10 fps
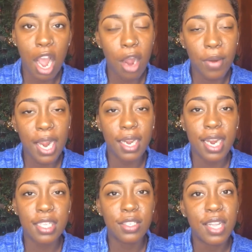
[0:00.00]
Alright
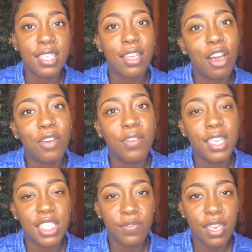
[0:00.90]
ladies, so that's all for
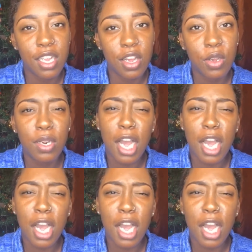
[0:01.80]
this video.